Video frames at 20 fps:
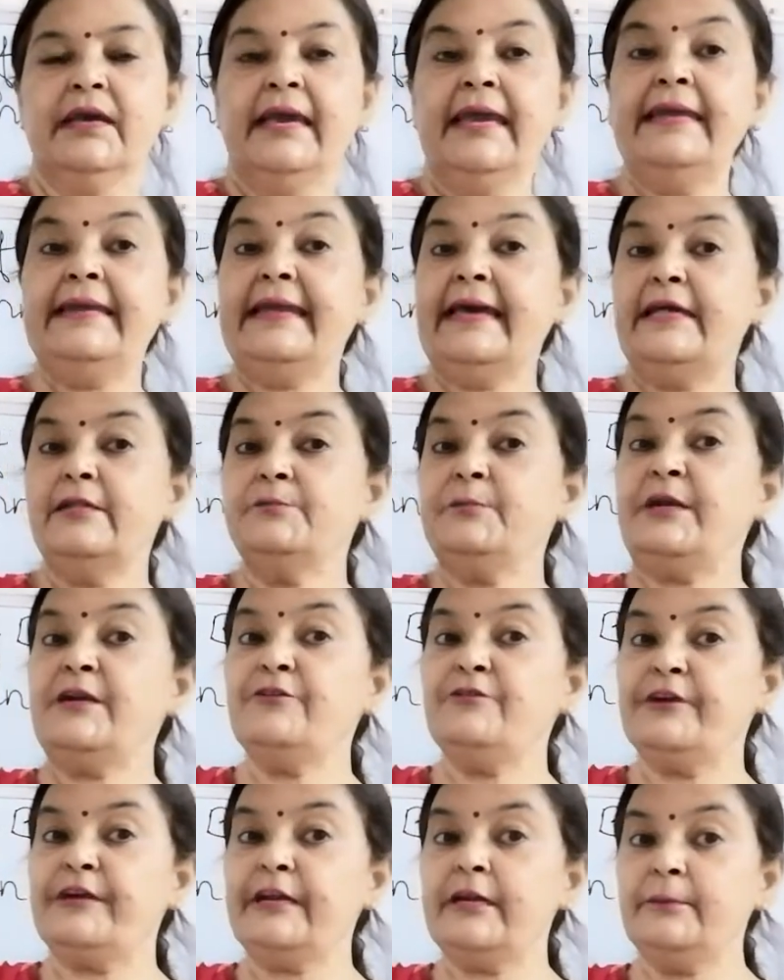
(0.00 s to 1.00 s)
It has been
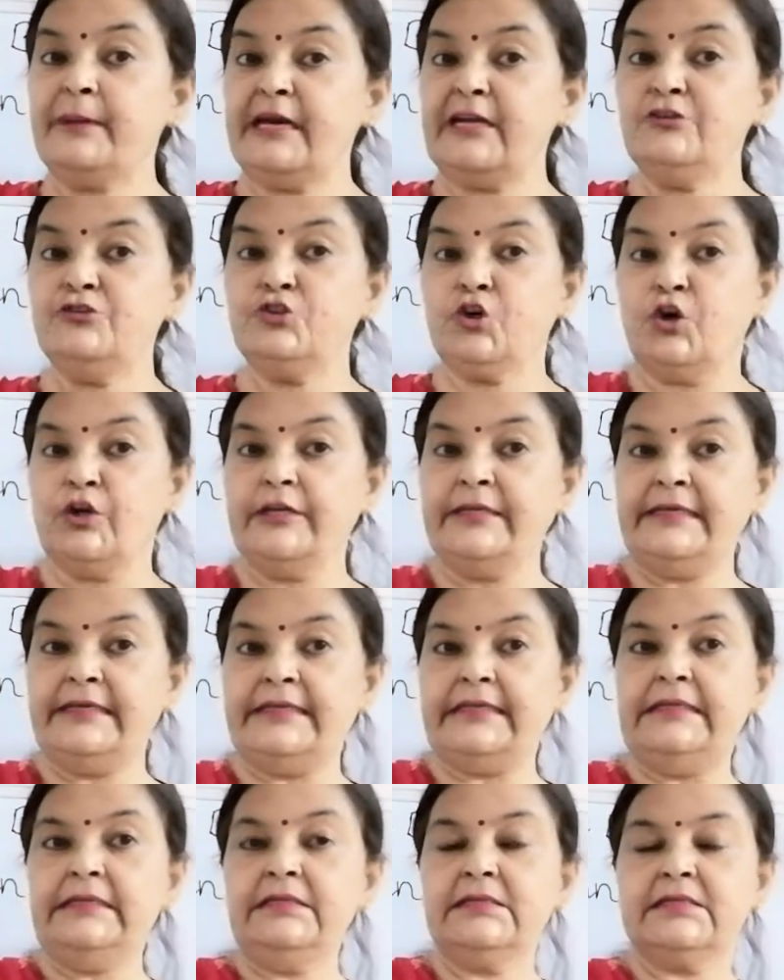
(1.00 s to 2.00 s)
written by John
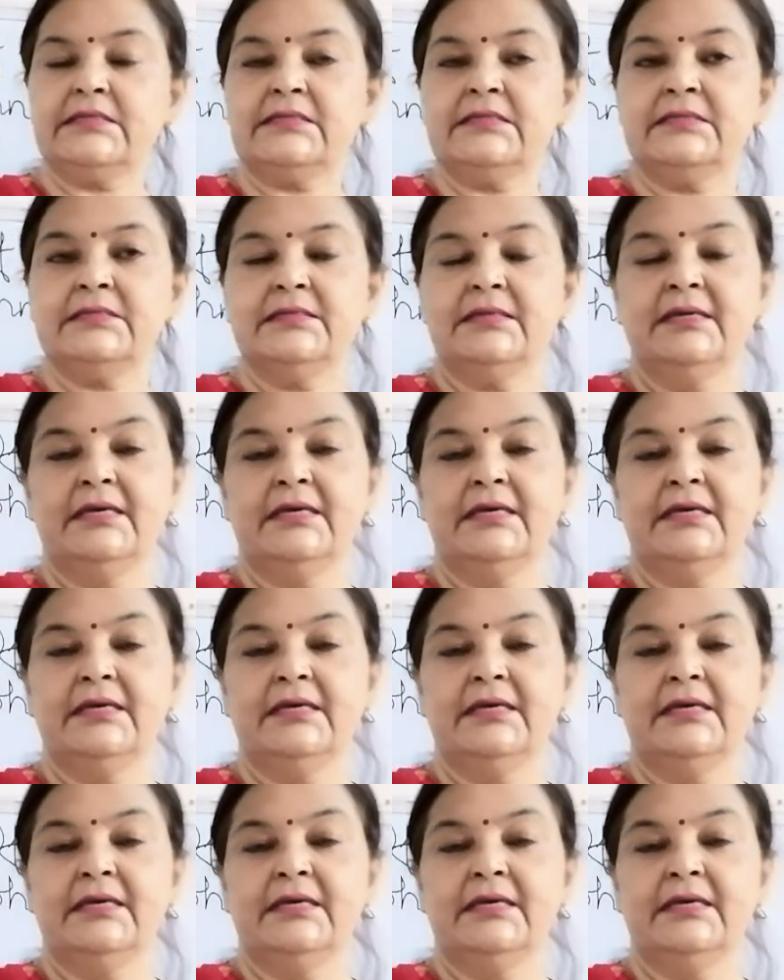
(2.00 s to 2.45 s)
Keats.